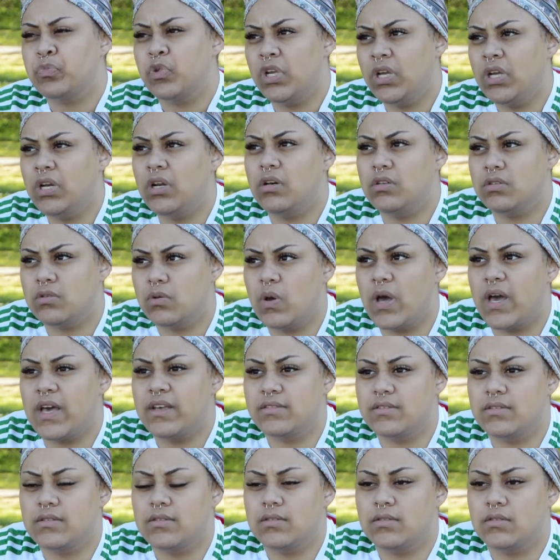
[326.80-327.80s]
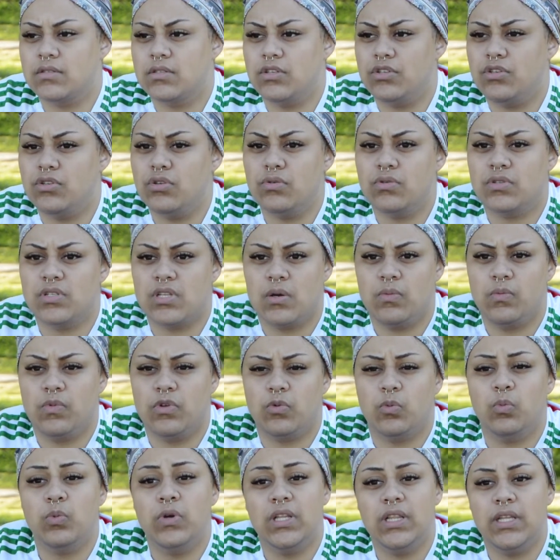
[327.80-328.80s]
it also has to do some
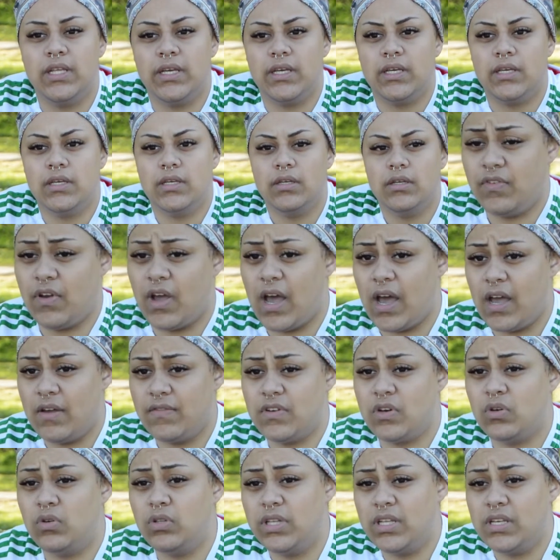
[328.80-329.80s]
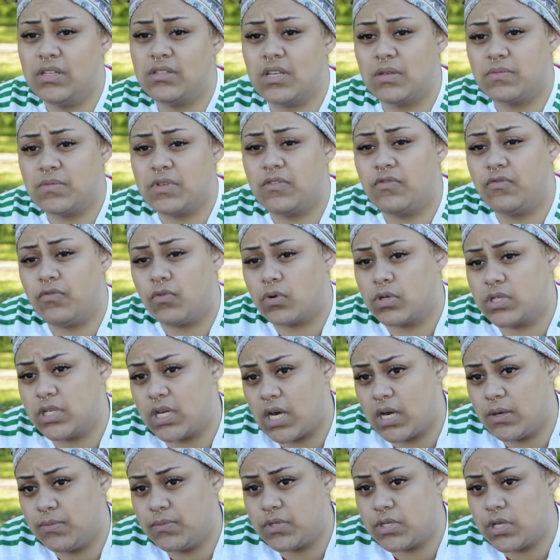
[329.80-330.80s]
with Willie. I've only attempted four
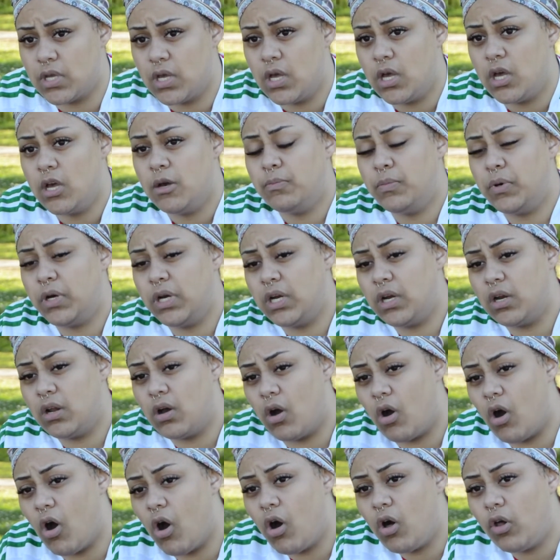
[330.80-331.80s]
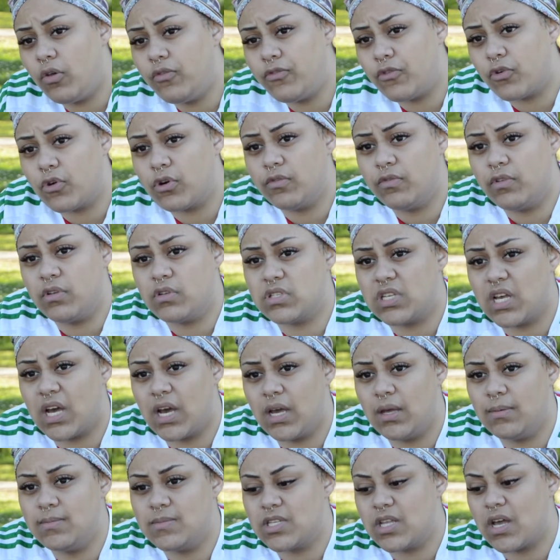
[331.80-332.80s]
times, but all four of those
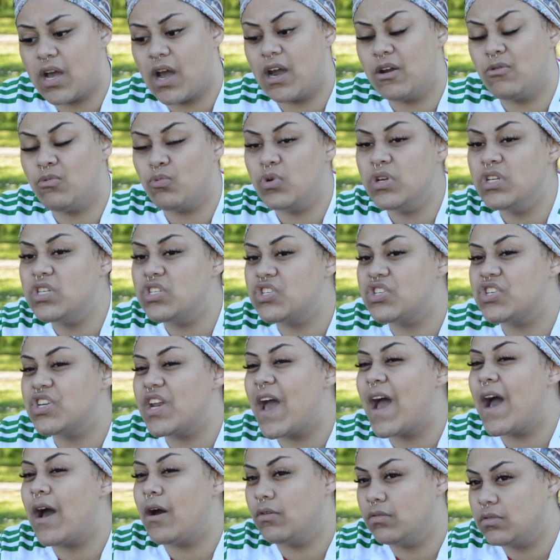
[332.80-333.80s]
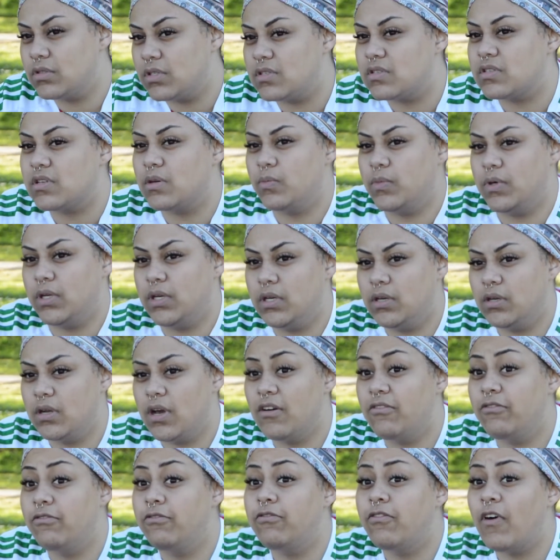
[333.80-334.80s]
times I reached out to someone,
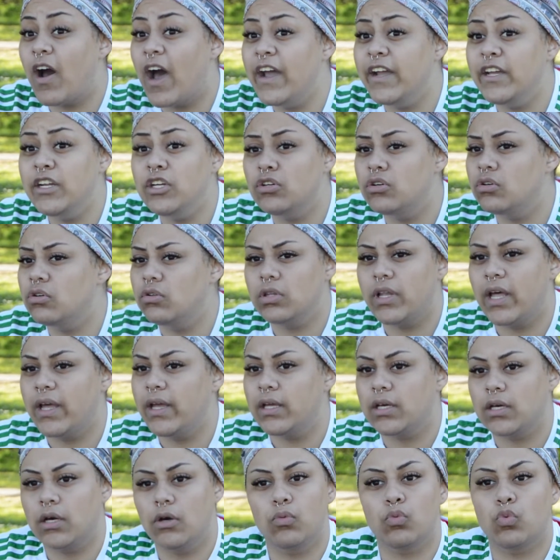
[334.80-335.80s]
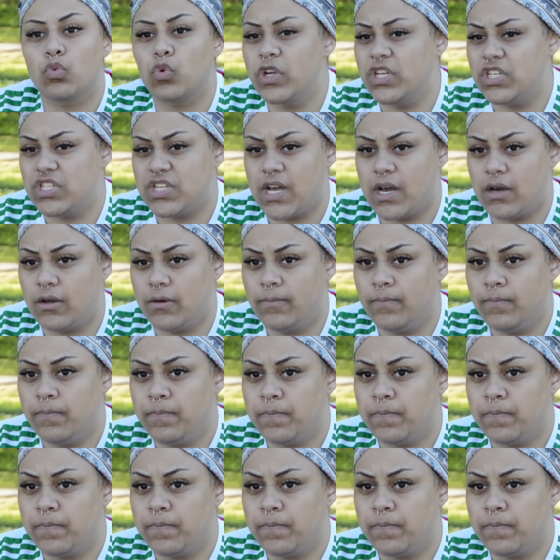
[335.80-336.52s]
a final like reach out.